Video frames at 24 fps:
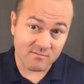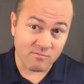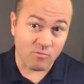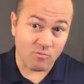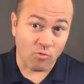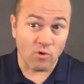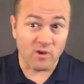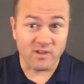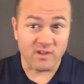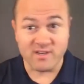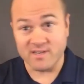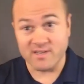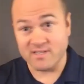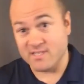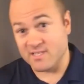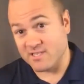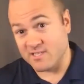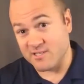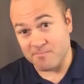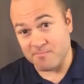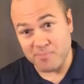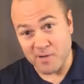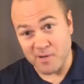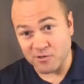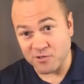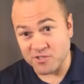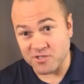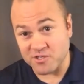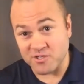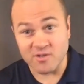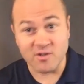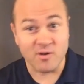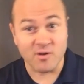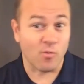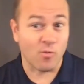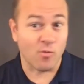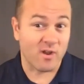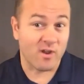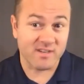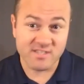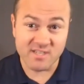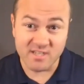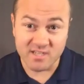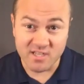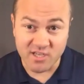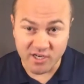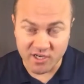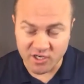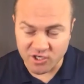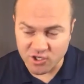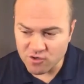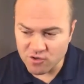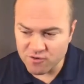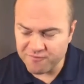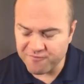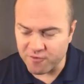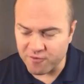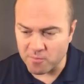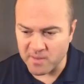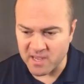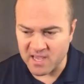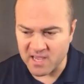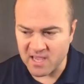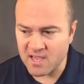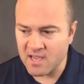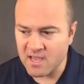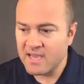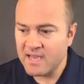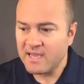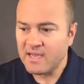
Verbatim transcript: What is it supposed to do? And what is it going to do for me?